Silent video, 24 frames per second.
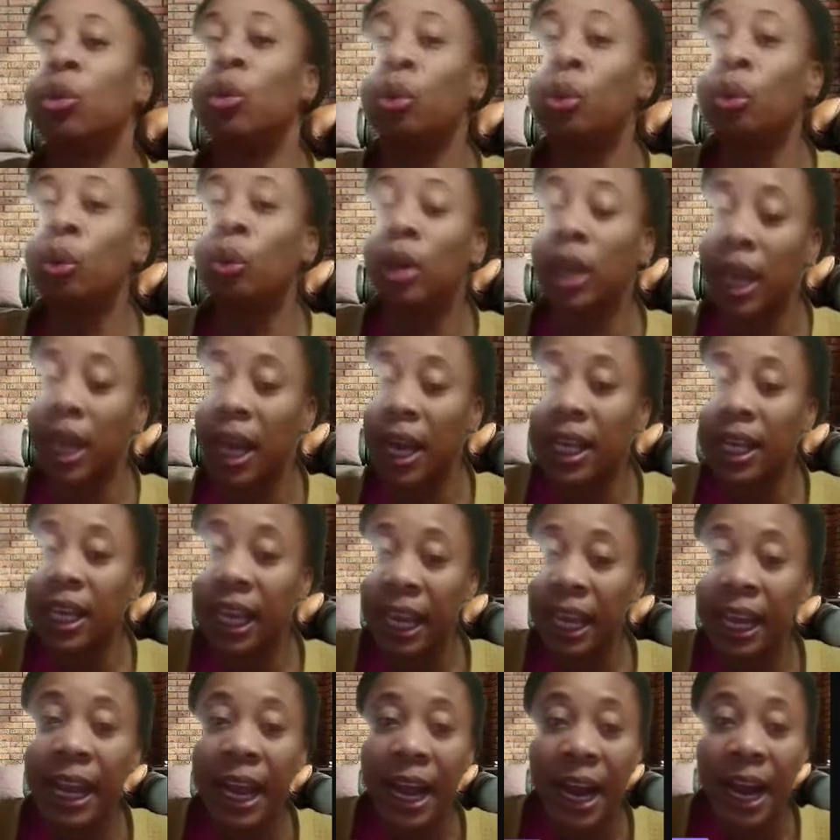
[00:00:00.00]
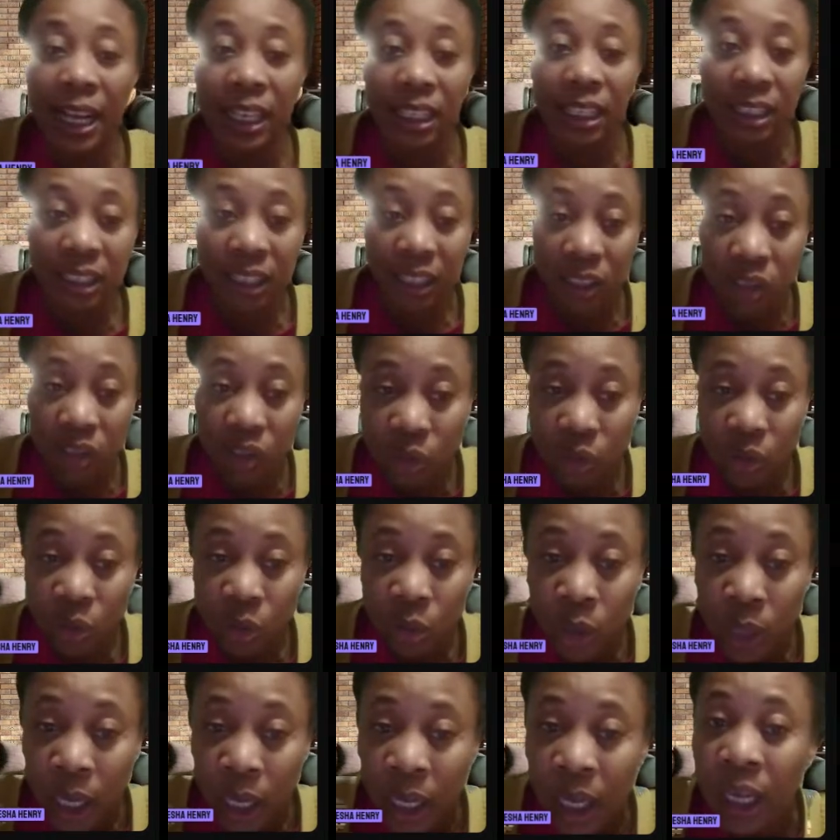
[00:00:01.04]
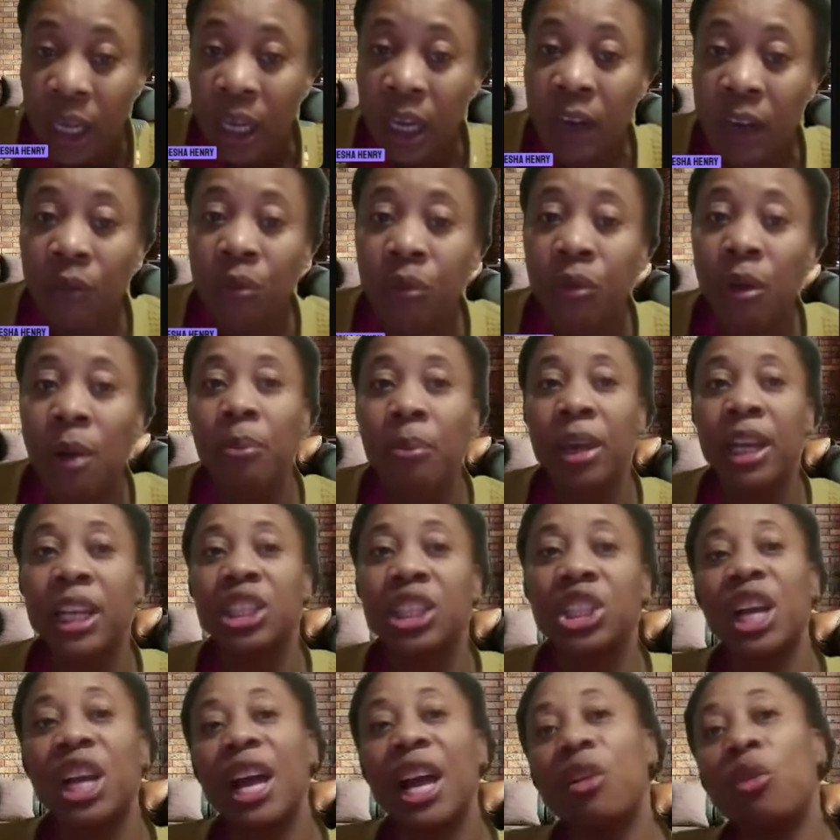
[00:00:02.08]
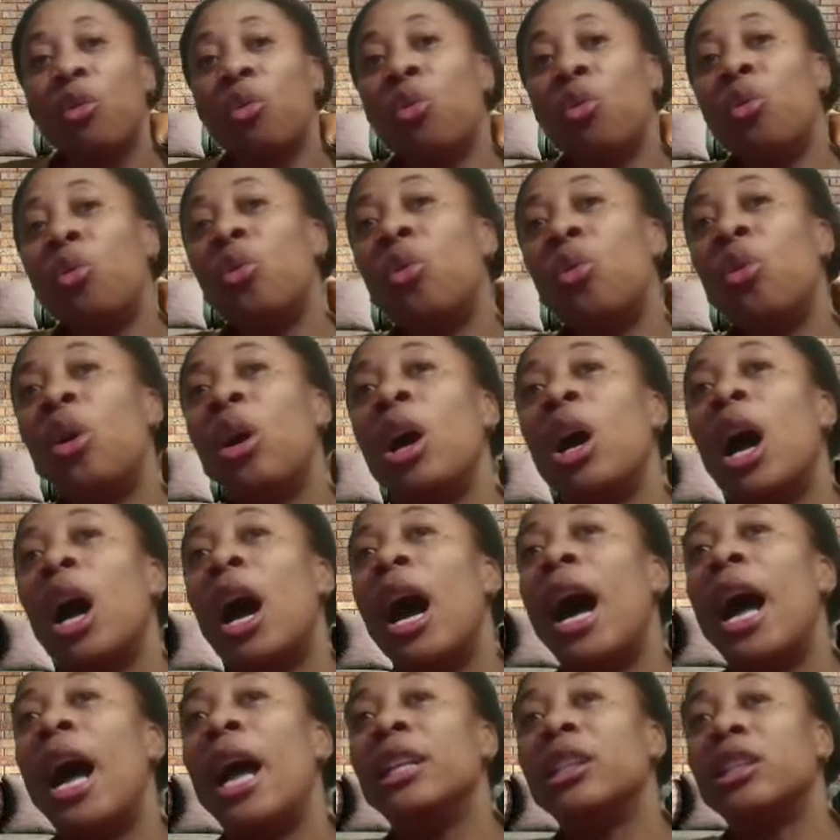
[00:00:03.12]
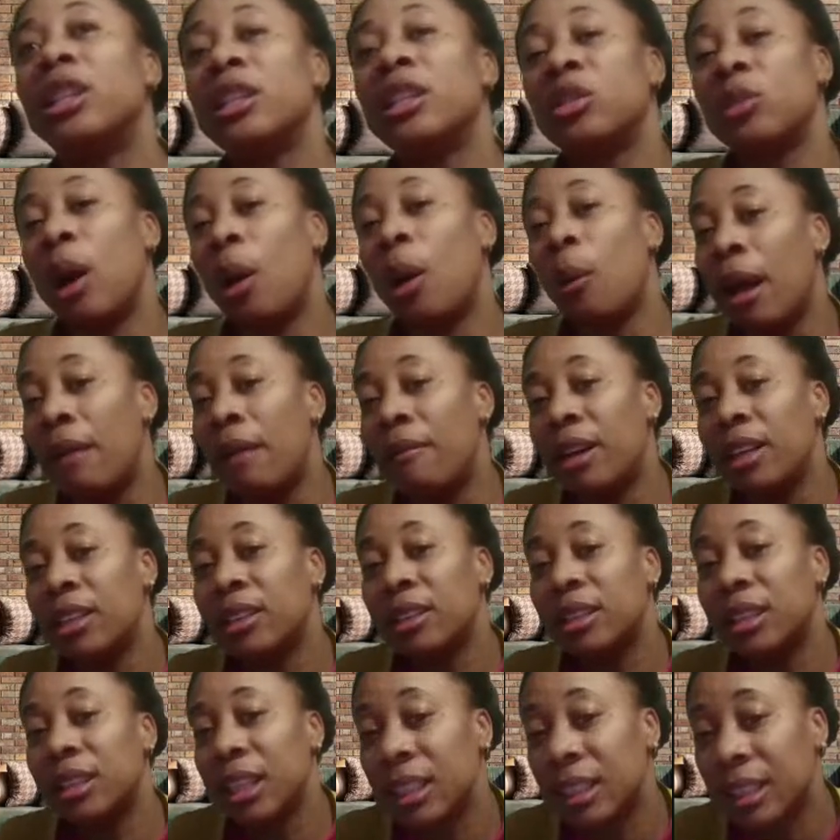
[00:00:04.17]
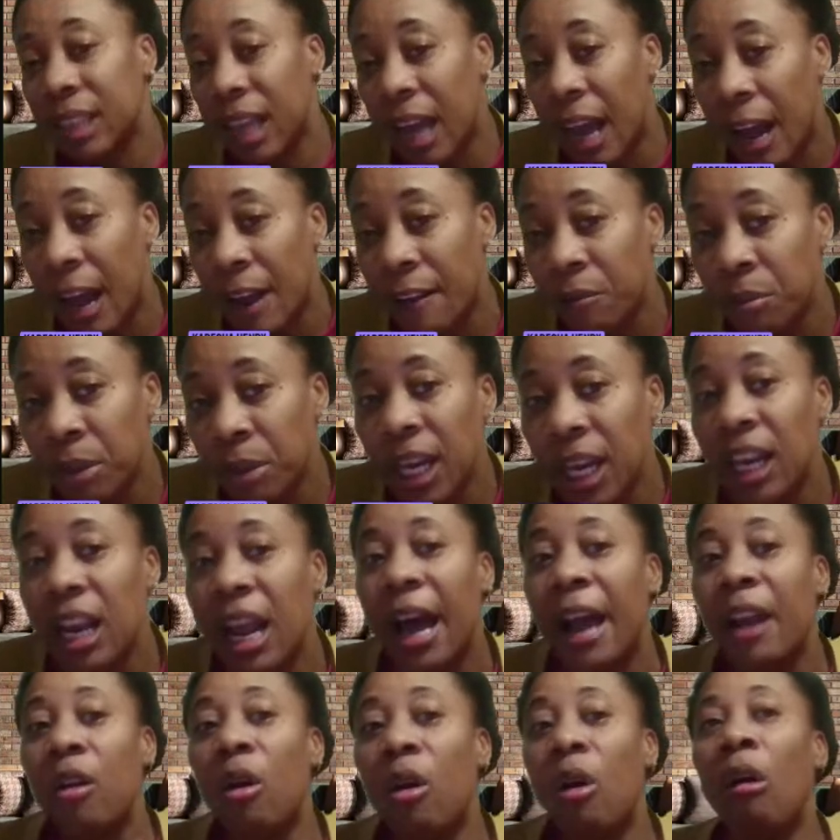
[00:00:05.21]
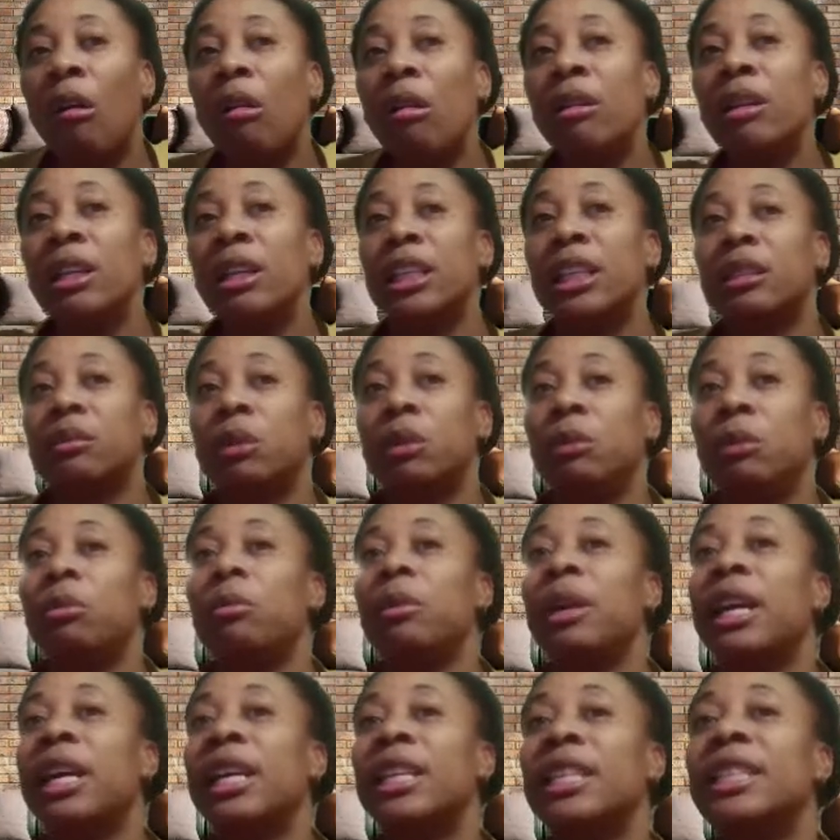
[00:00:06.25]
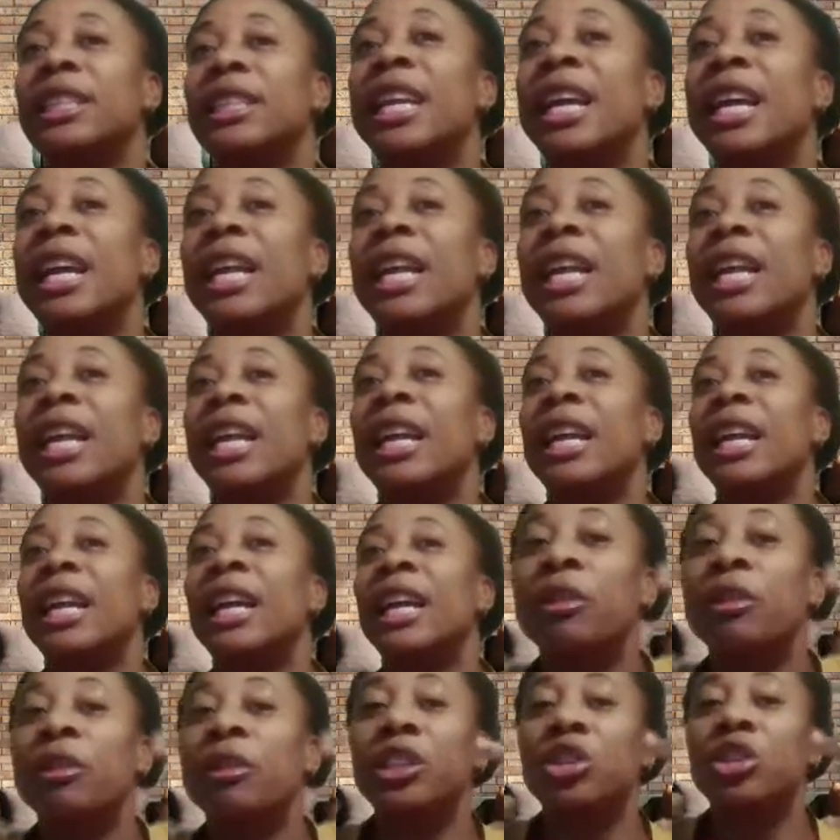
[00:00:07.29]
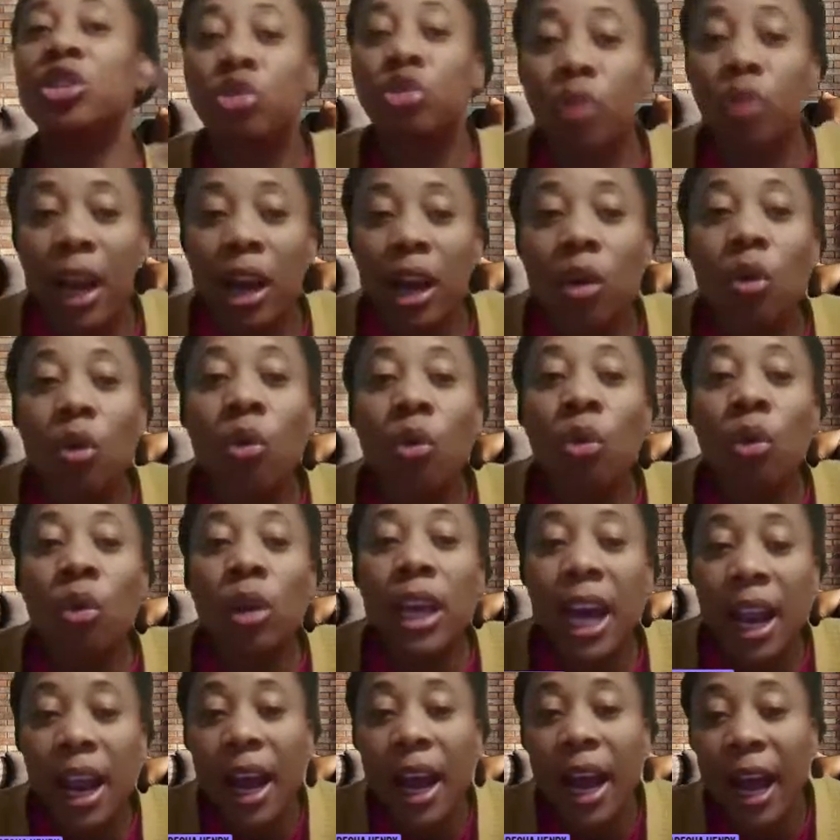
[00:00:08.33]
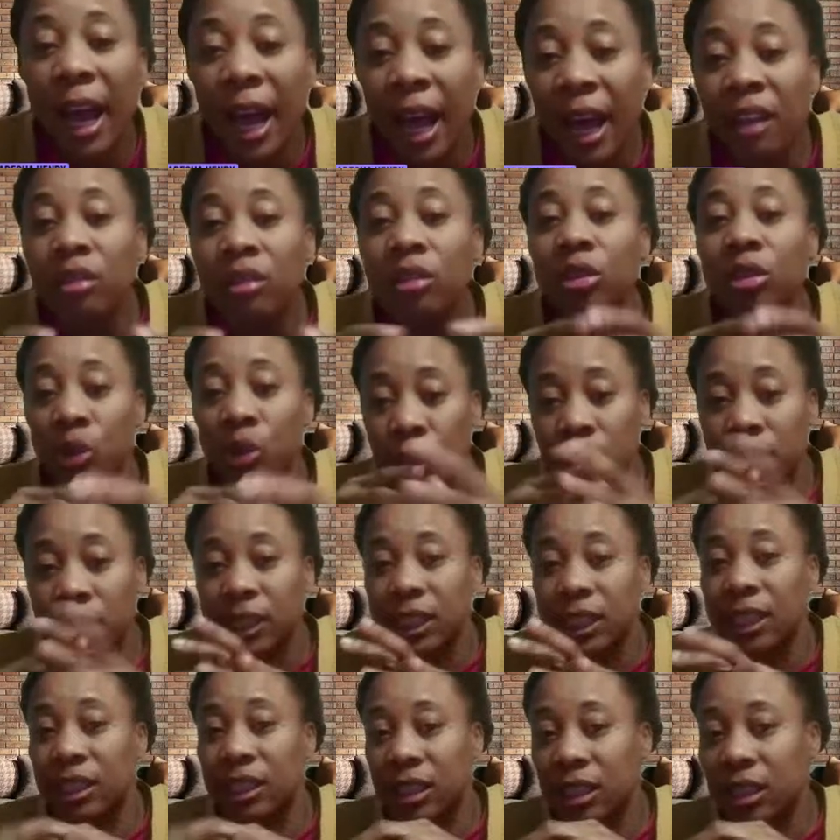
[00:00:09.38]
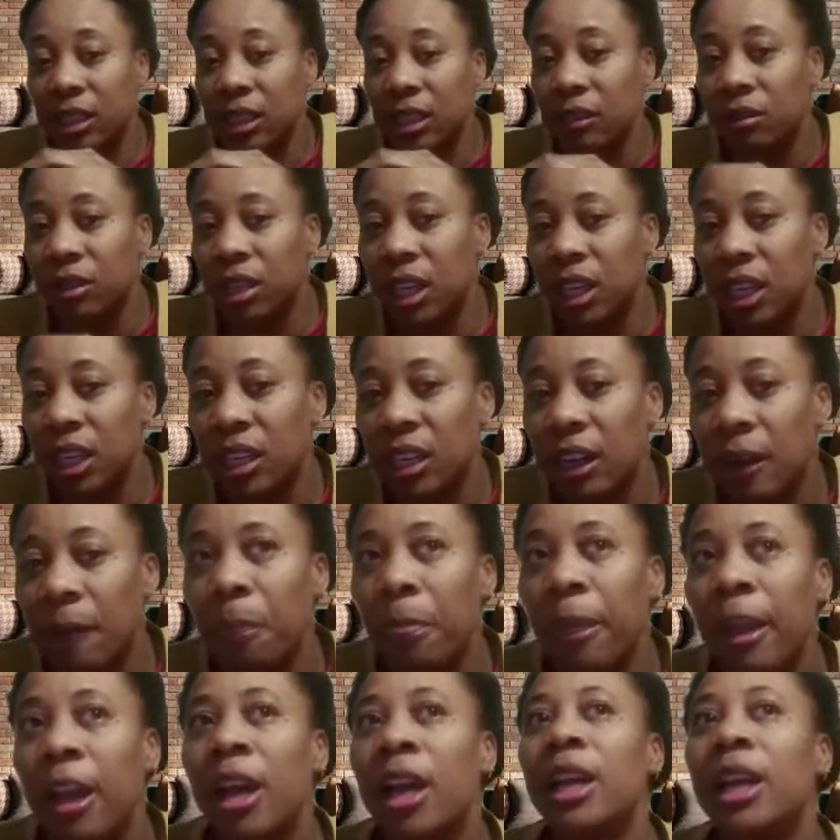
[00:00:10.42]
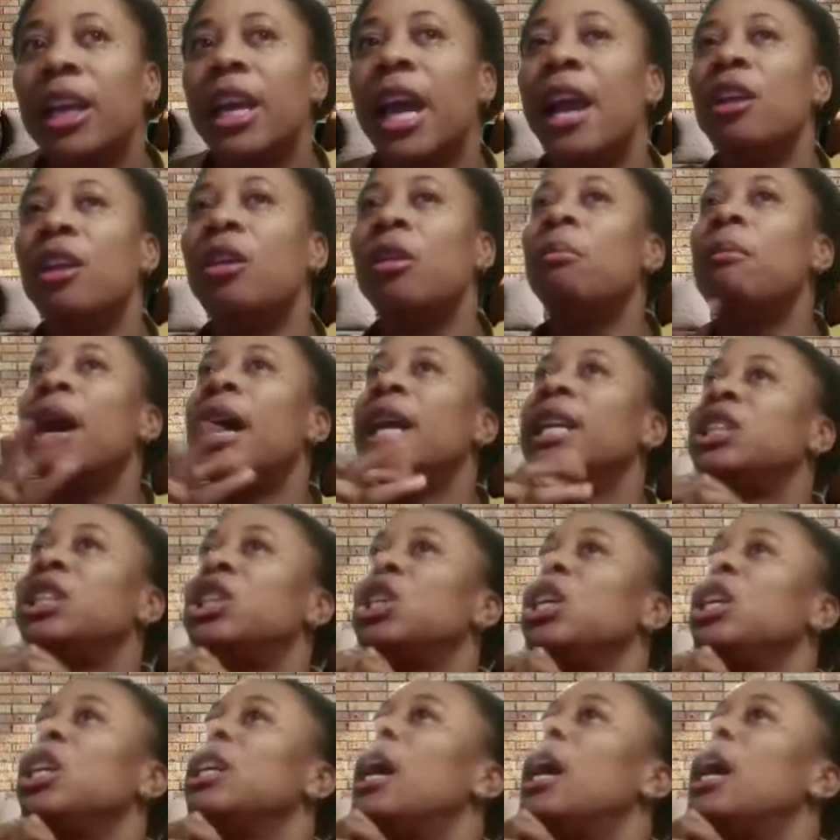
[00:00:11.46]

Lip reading: who can gain access to information, who so we have a sysadmin and all of these people because they restrict who can handle those sensitive data. Can you imagine,